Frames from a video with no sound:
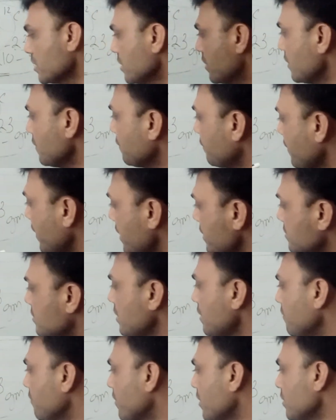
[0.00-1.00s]
If I
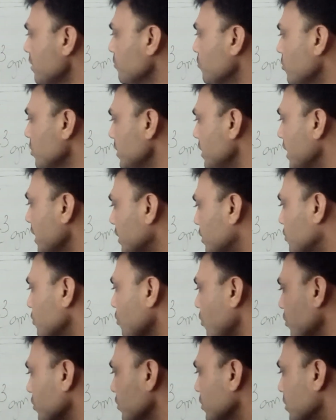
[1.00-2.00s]
say 1 mole
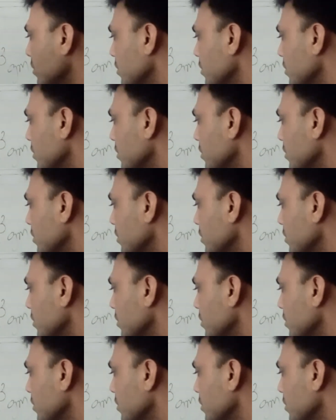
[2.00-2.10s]
electron,